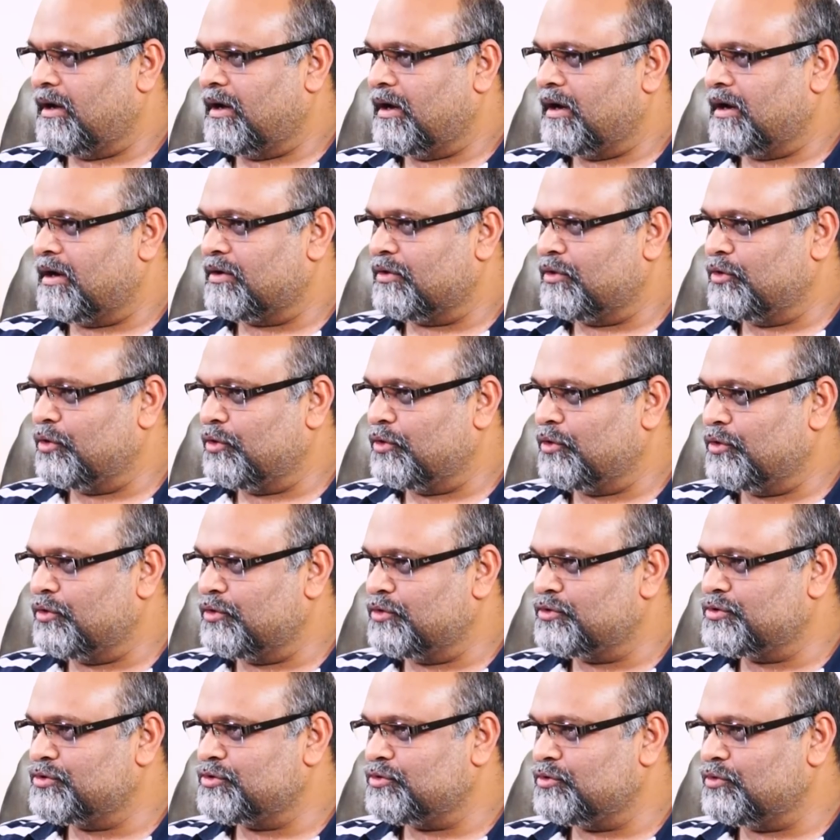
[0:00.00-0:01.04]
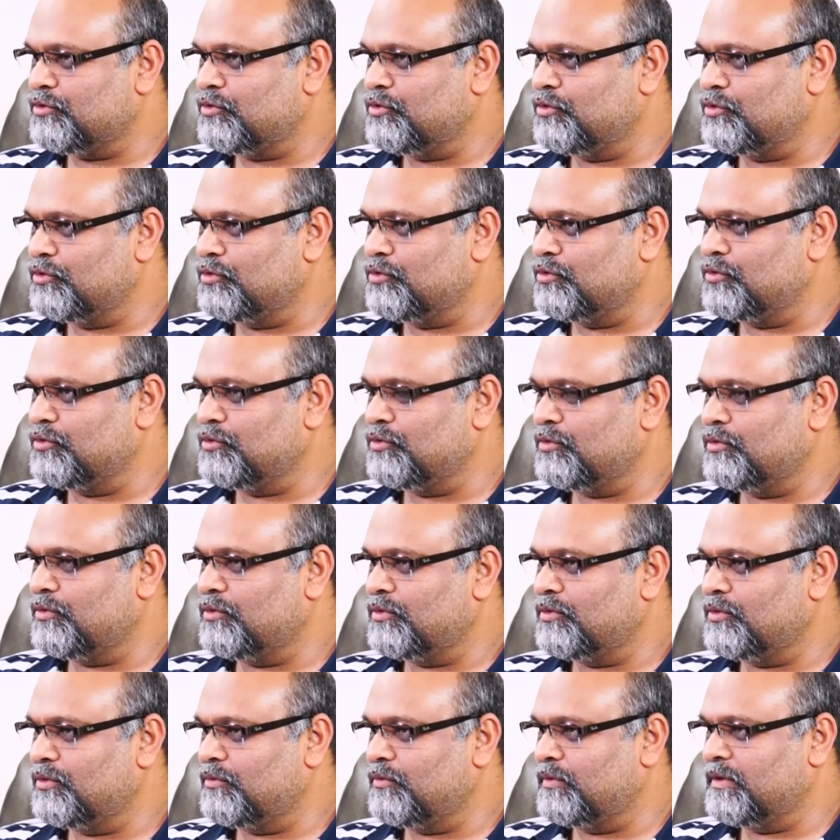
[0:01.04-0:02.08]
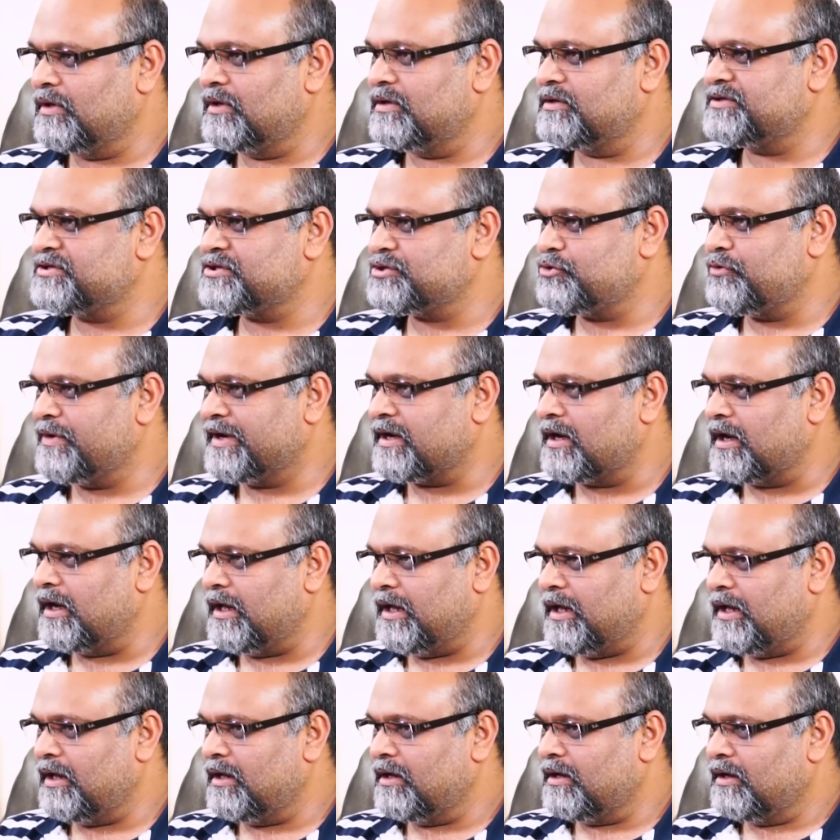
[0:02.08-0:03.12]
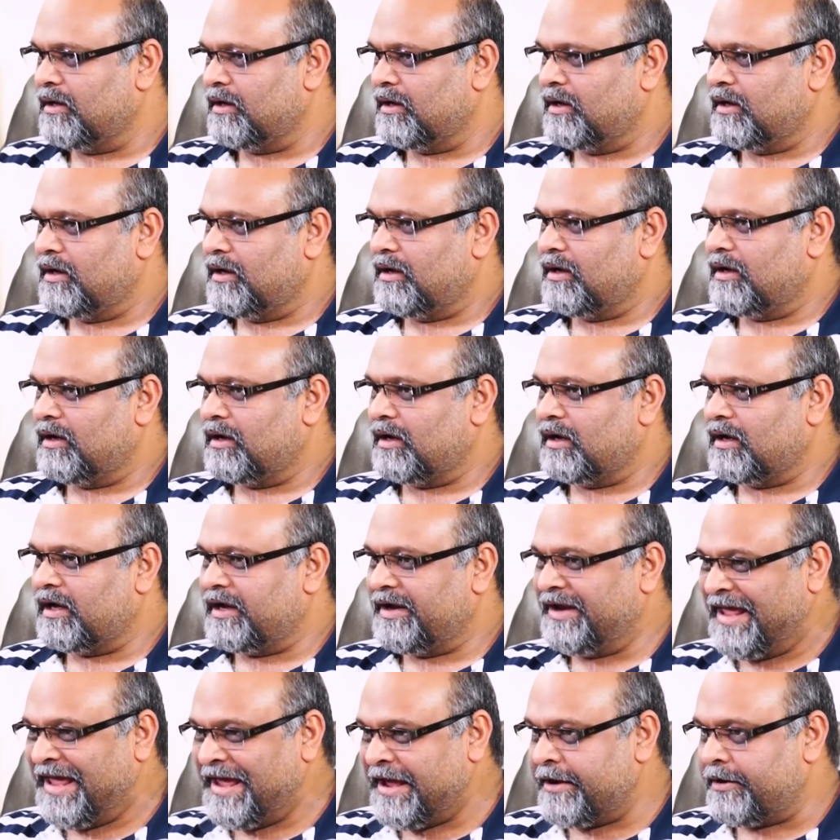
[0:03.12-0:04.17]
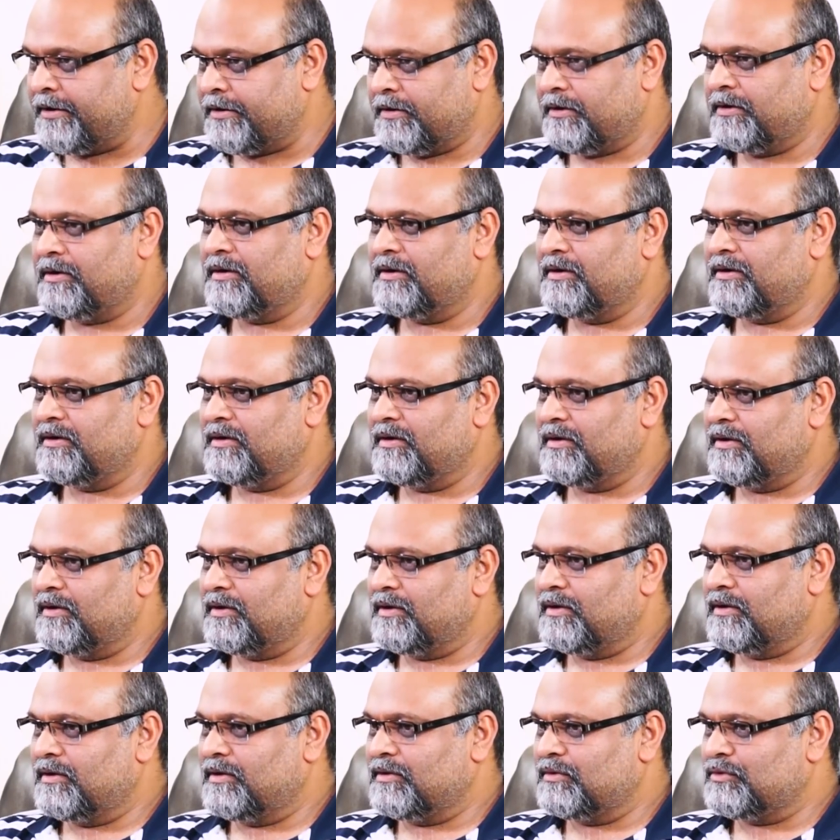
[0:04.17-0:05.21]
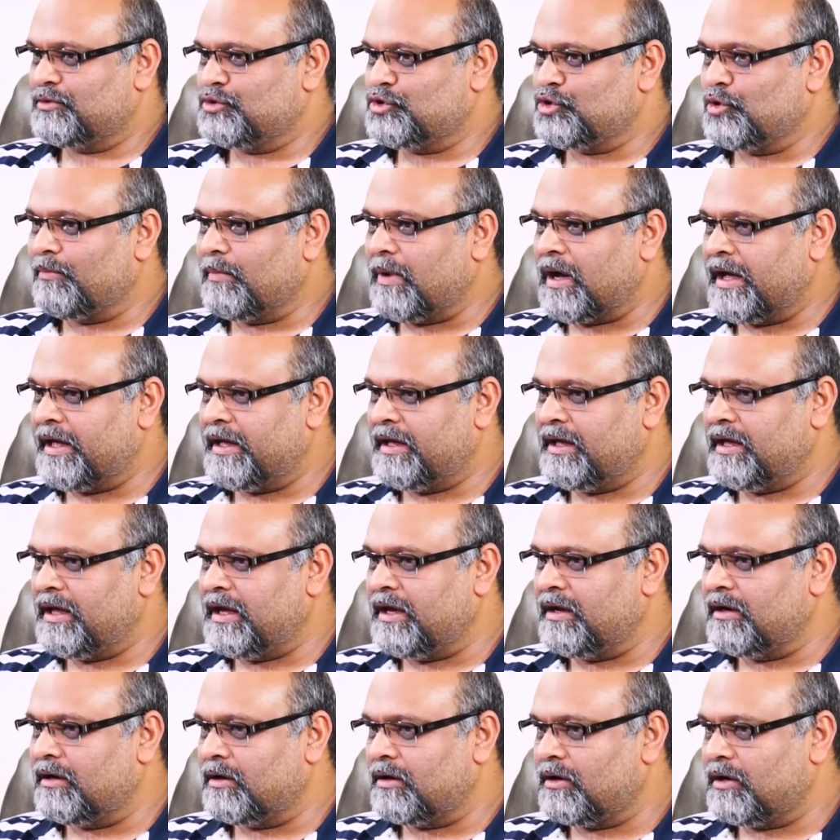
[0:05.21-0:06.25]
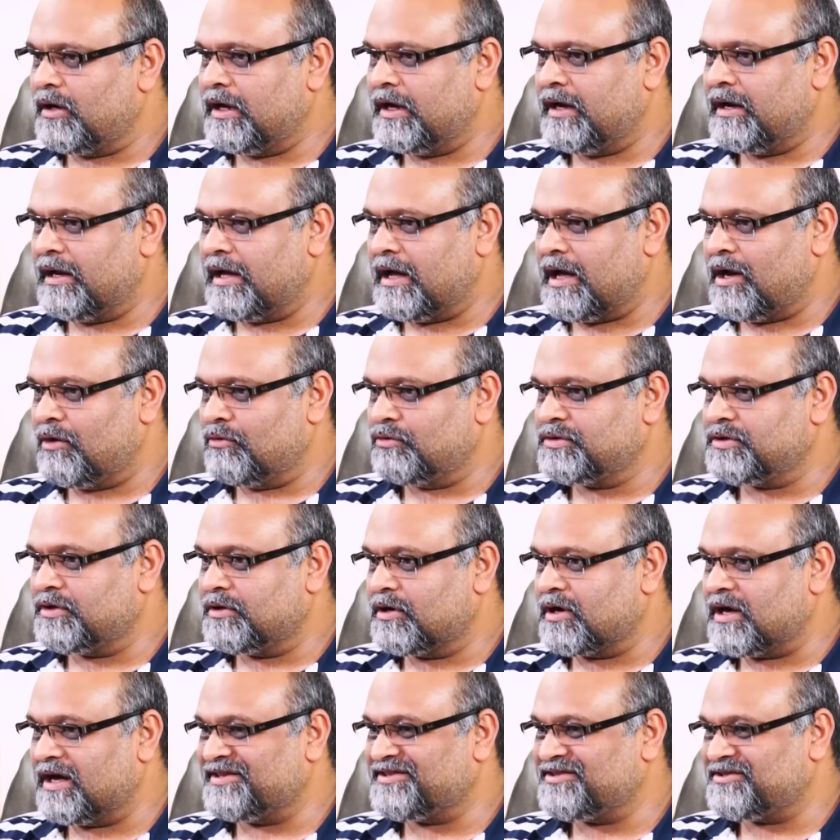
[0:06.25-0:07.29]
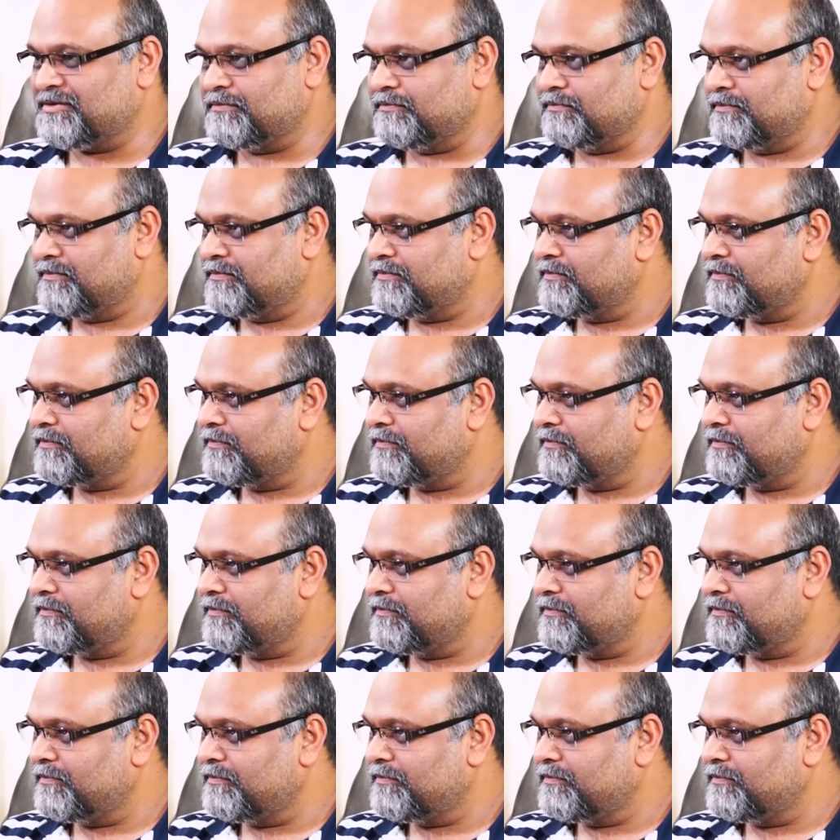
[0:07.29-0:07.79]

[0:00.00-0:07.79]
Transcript: are those who will strictly adhere to my inner and outer custom.